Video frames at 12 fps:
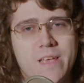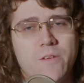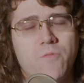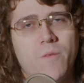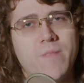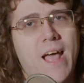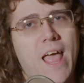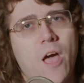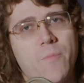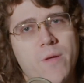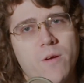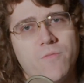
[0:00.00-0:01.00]
from the
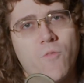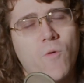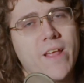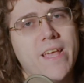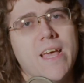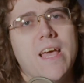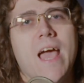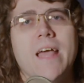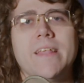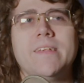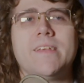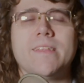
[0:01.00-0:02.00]
Heil PR 40, at
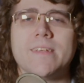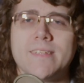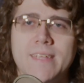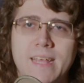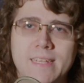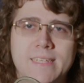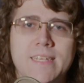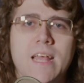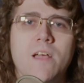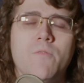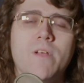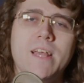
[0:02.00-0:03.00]
least in the sense
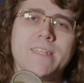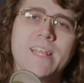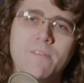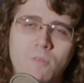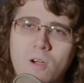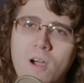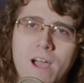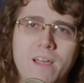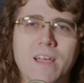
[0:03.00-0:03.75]
when I say raw,